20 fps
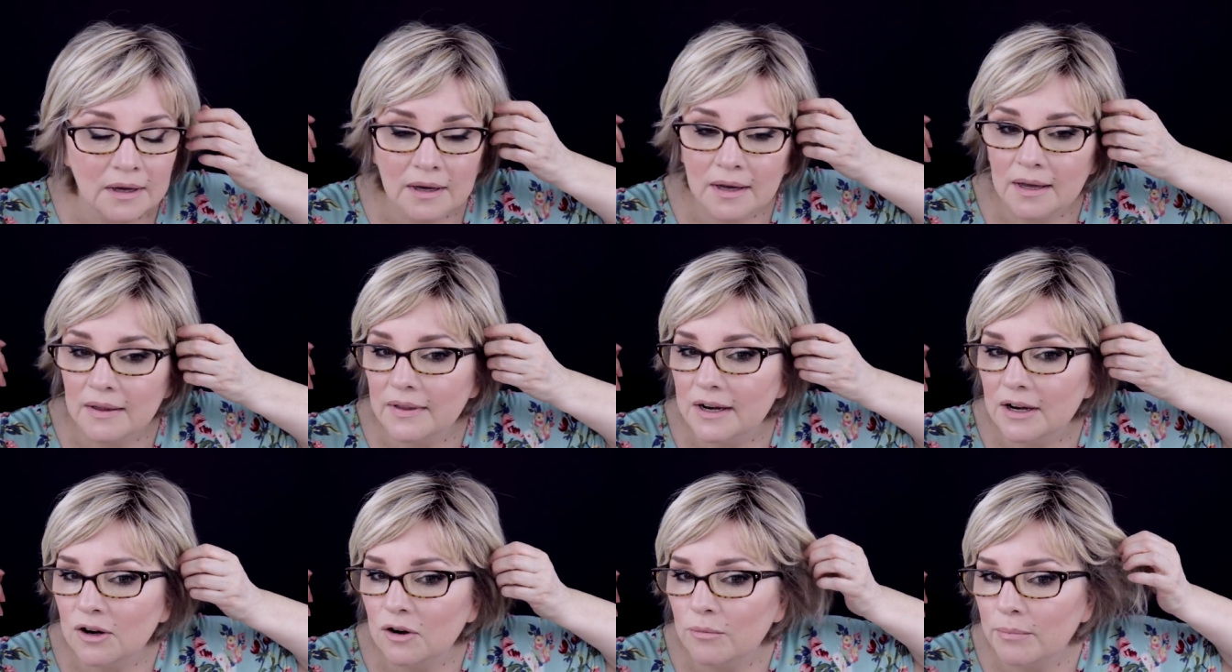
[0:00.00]

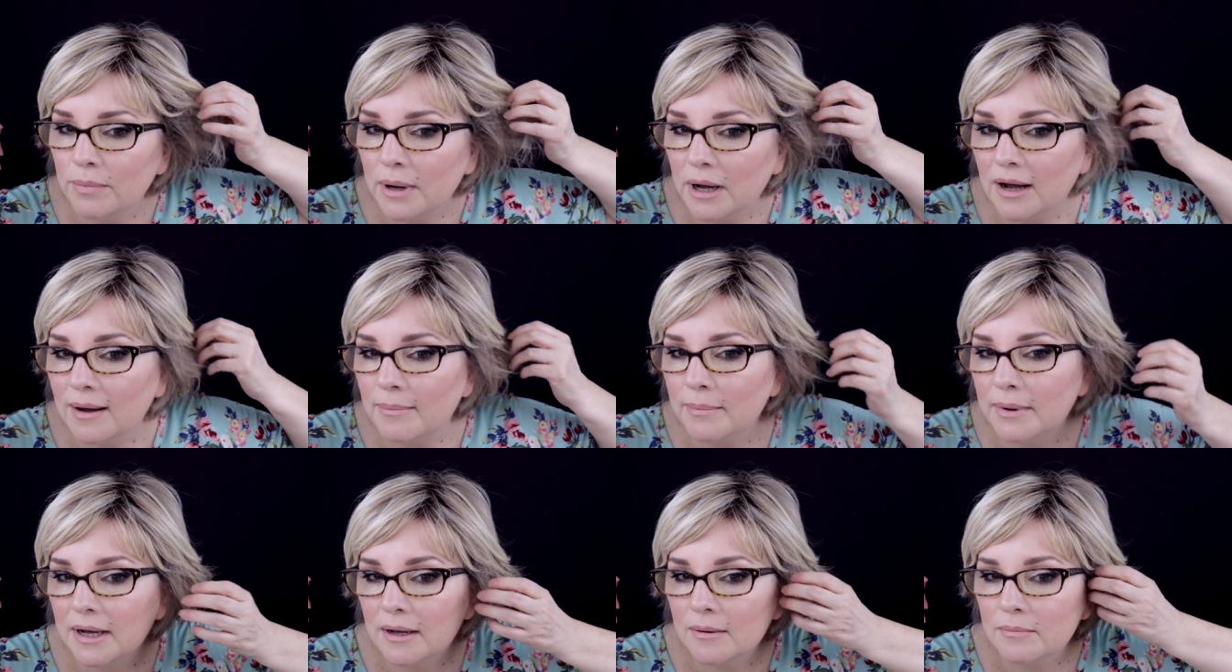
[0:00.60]
And they don't
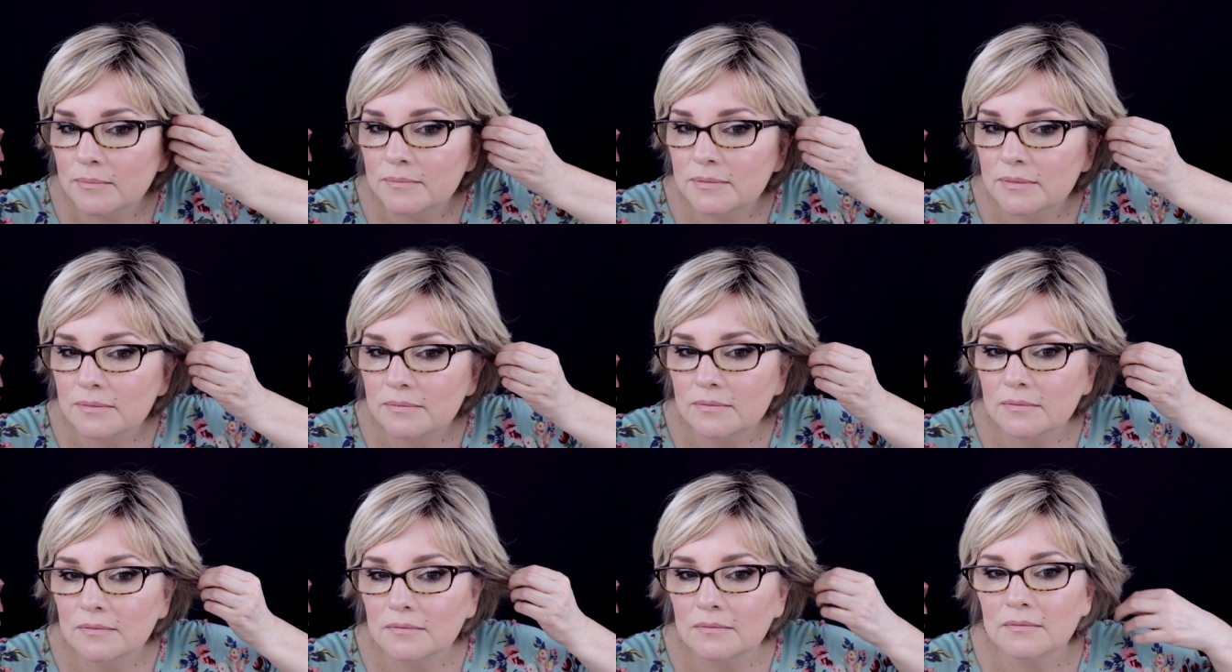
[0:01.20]
pop up
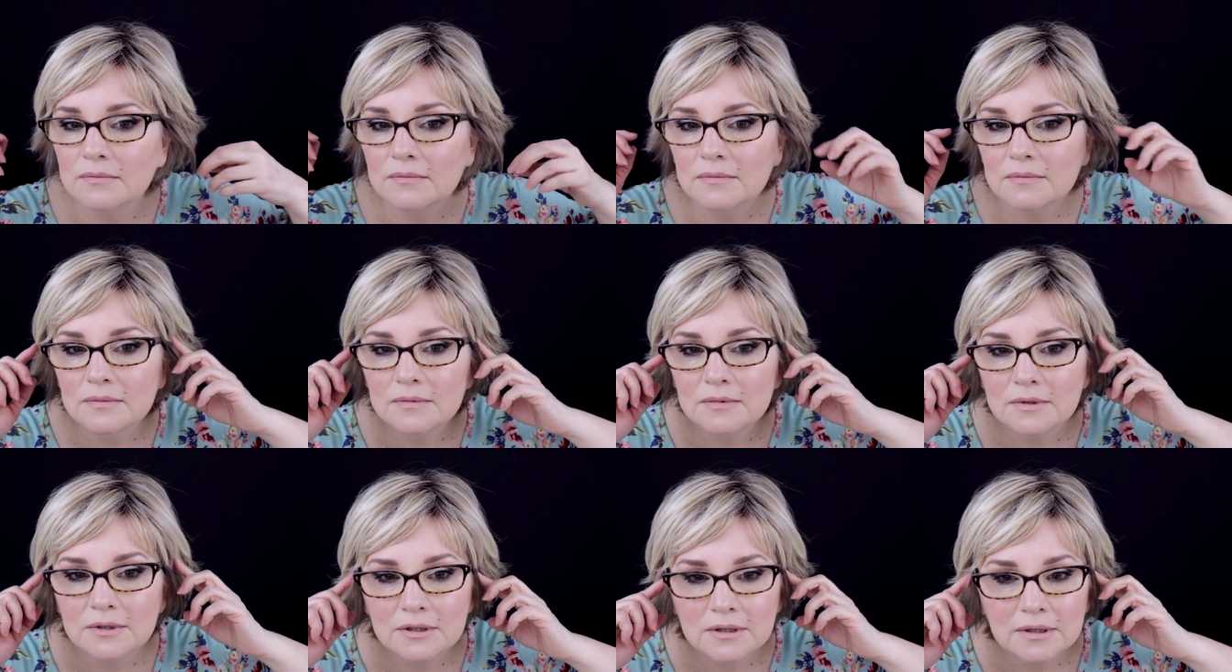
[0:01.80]

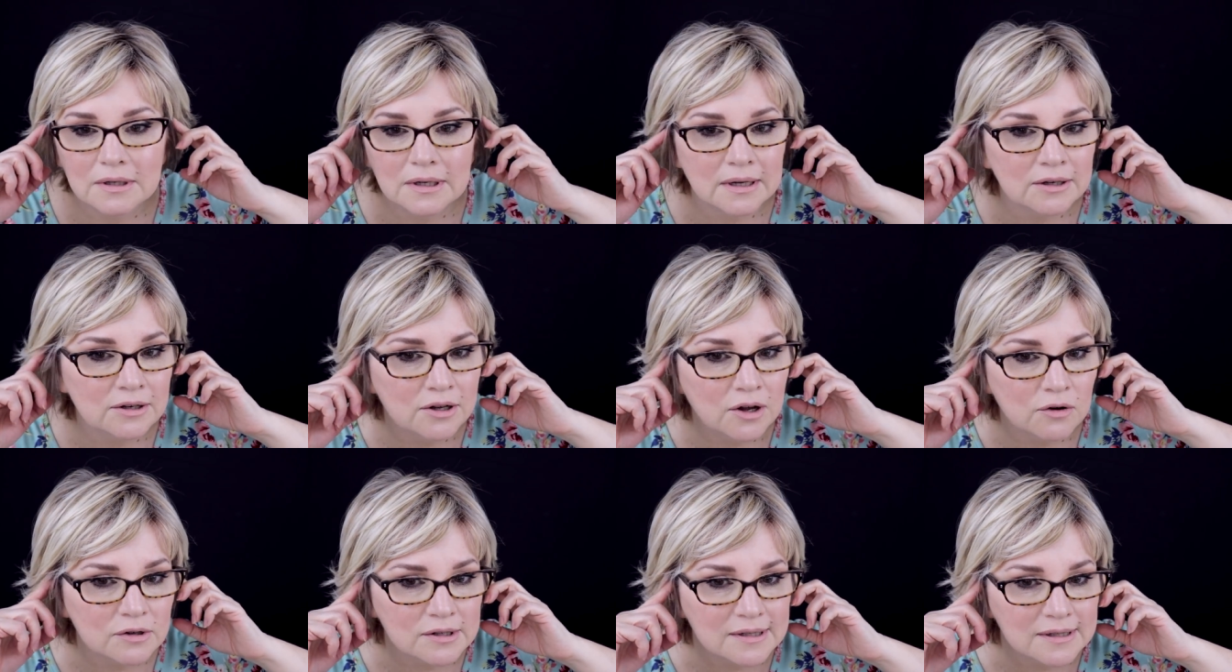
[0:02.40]

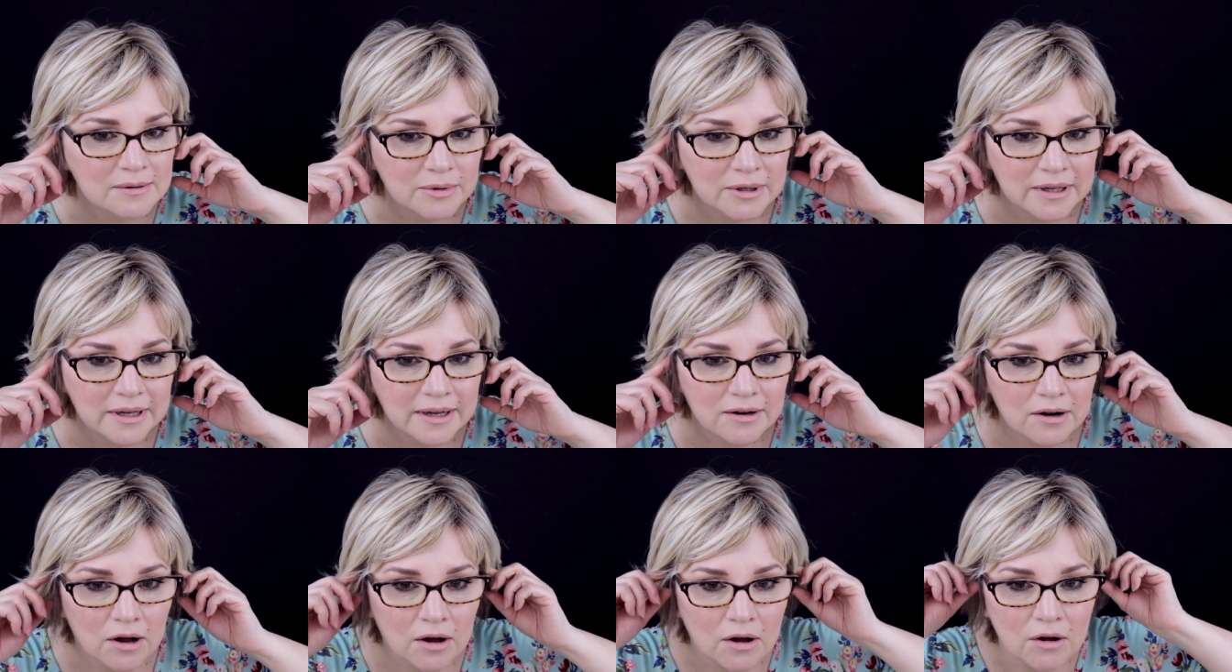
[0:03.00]

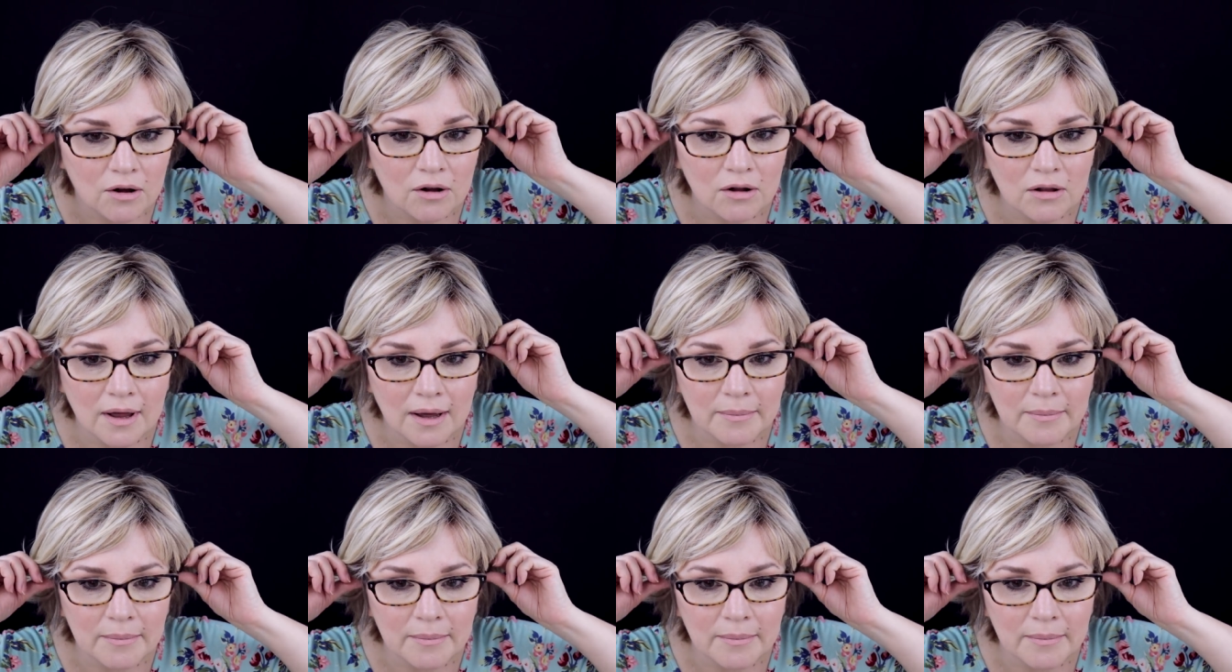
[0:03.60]
noticeably at all.